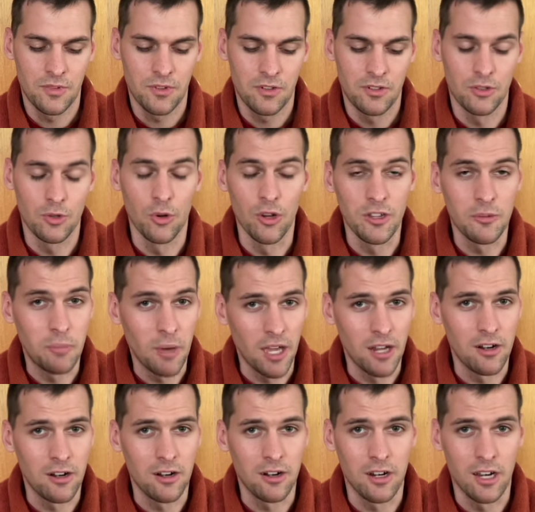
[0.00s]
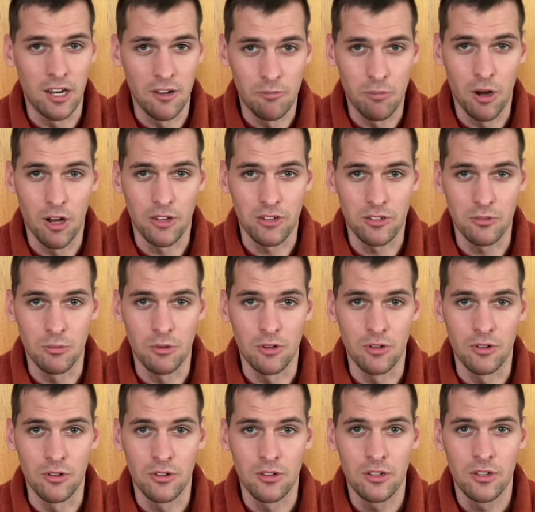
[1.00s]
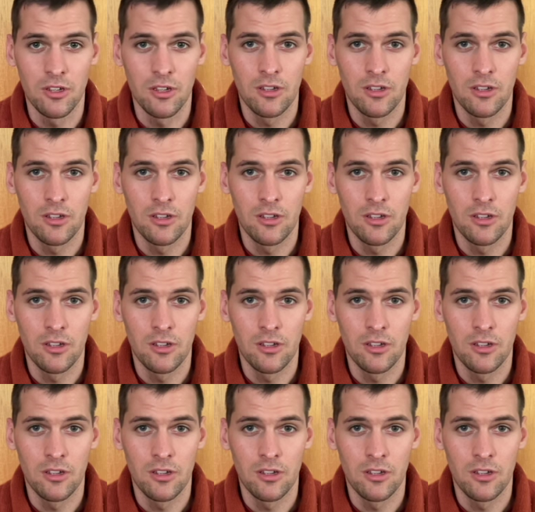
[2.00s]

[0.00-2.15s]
It's always better, if possible,